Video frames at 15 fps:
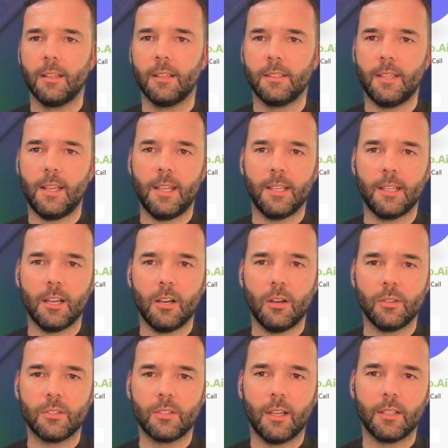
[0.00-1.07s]
There you go,
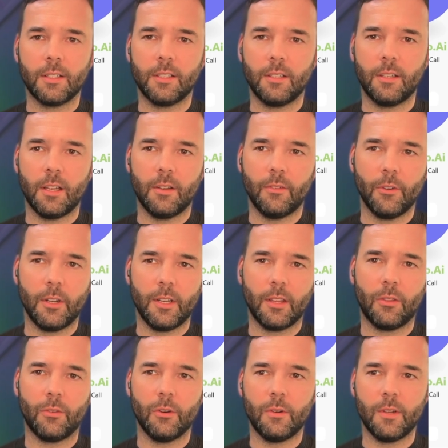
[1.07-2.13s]
it started running
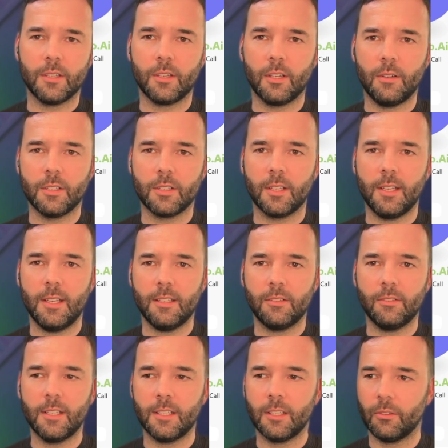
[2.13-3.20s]
through it. So it's
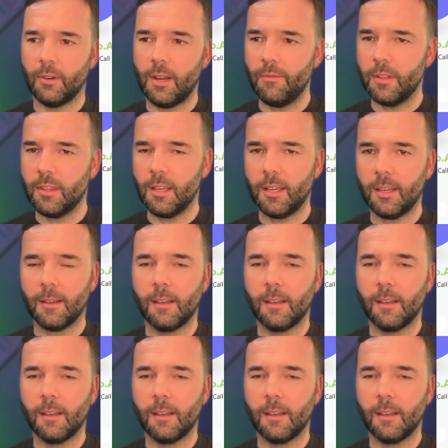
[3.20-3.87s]
iterating through everything.